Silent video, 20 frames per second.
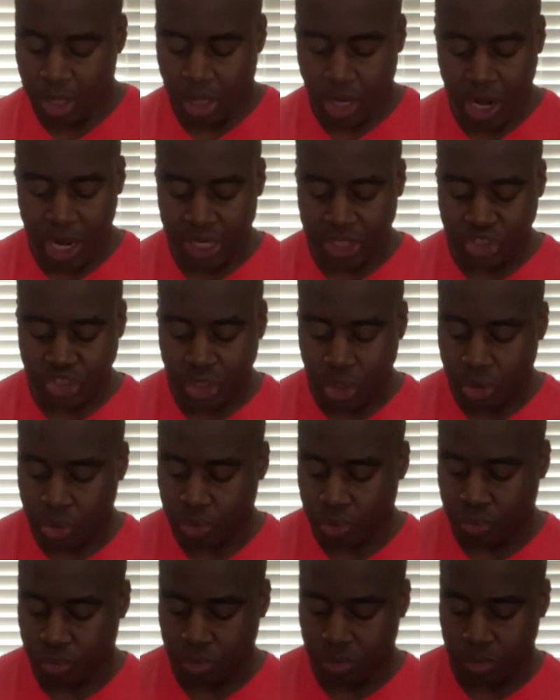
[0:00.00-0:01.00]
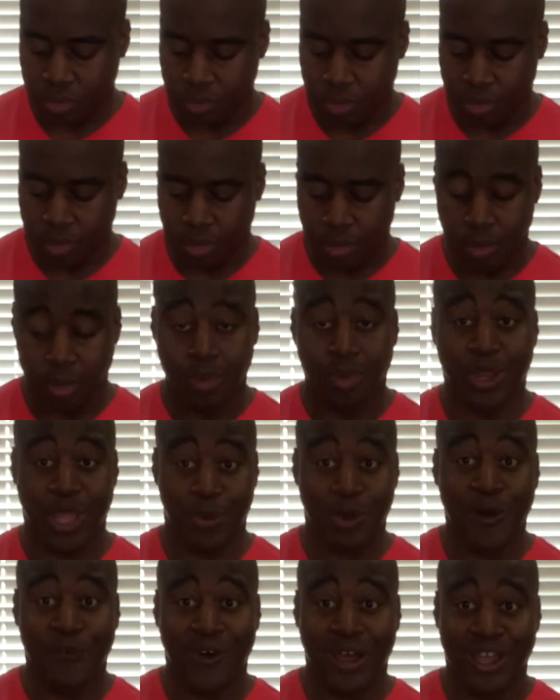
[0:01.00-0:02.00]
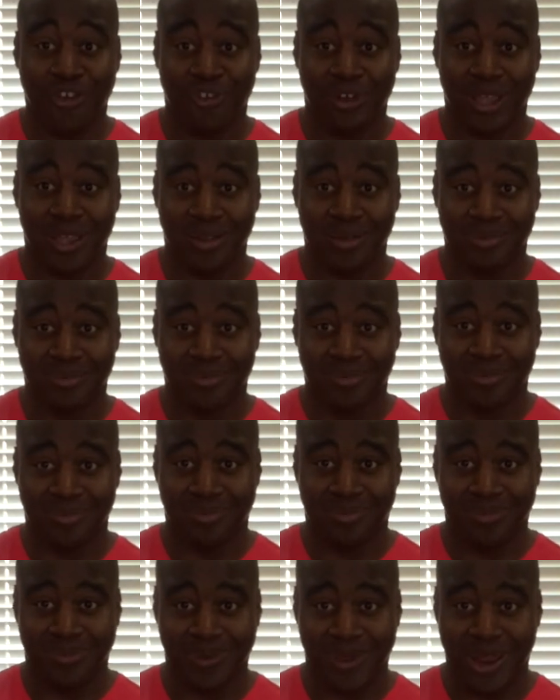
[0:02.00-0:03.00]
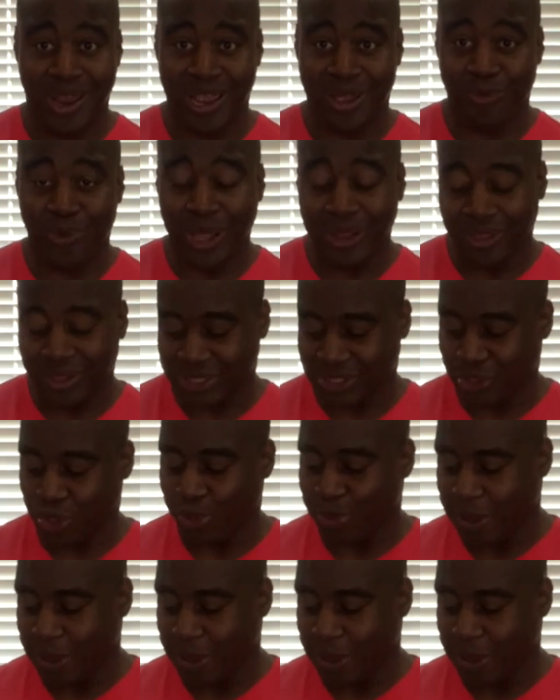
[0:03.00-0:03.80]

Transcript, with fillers: All right, so they both hydrate. All right, one looks a little